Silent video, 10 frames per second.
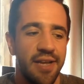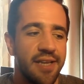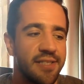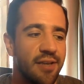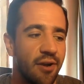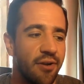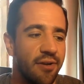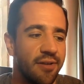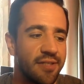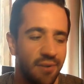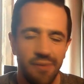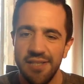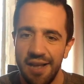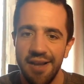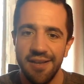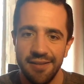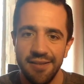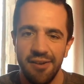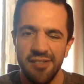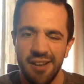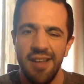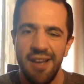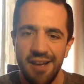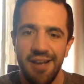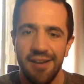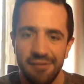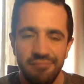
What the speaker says: So I was like, yeah,